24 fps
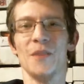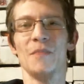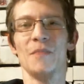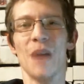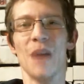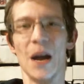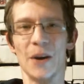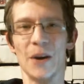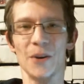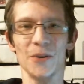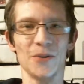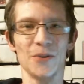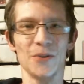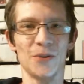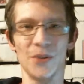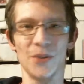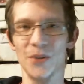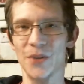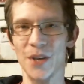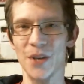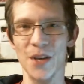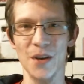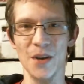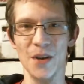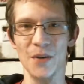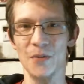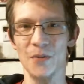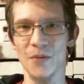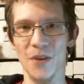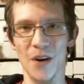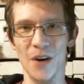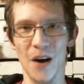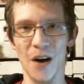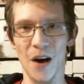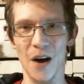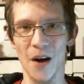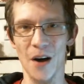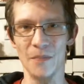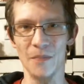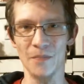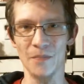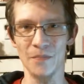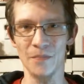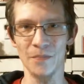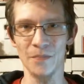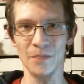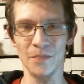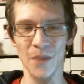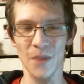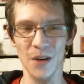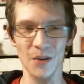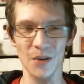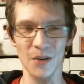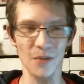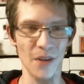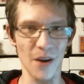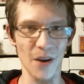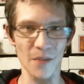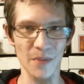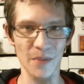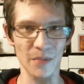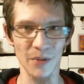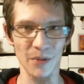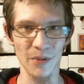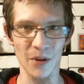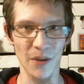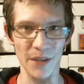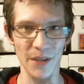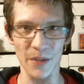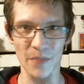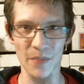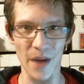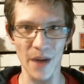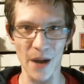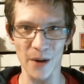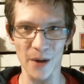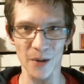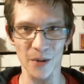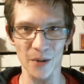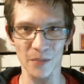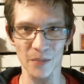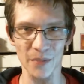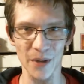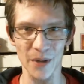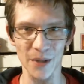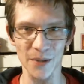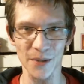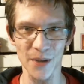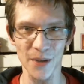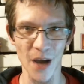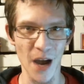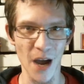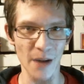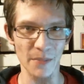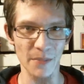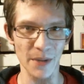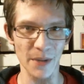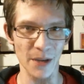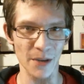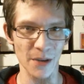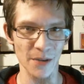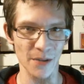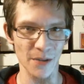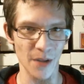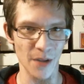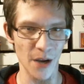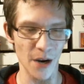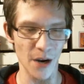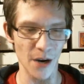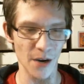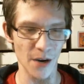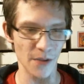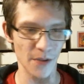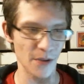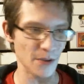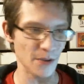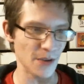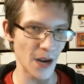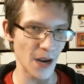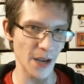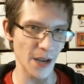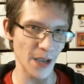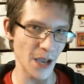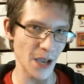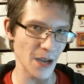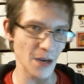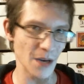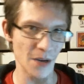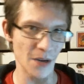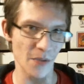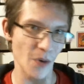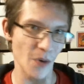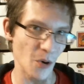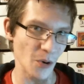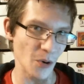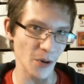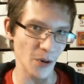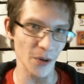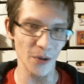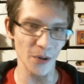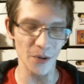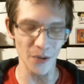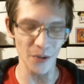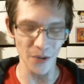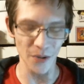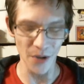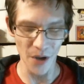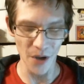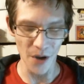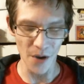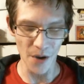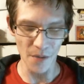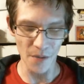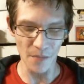Batgirl's just cute. I know a lot of people don't like the Batgirl of Burnside because they're dedicated to the Oracle,